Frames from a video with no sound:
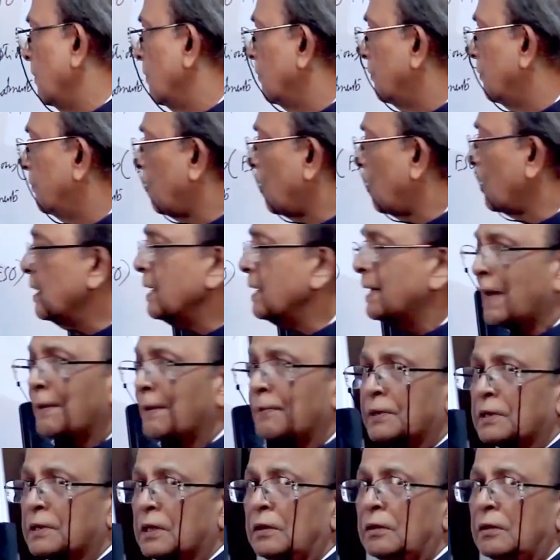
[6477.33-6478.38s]
Foreign
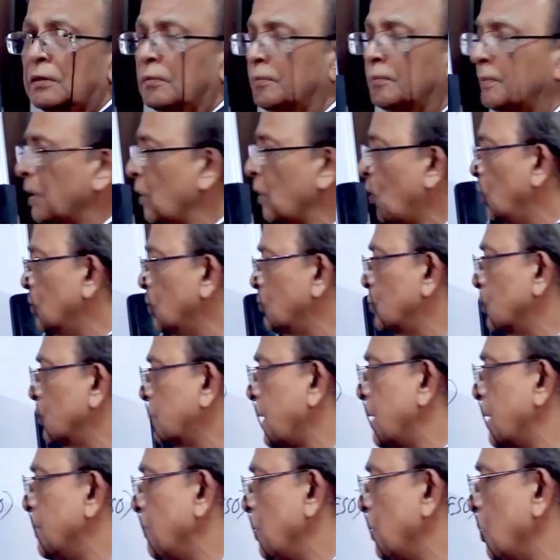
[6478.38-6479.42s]
capital
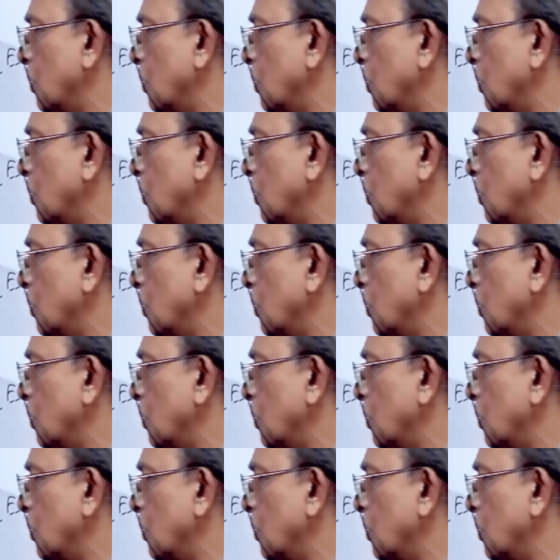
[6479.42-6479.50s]
can be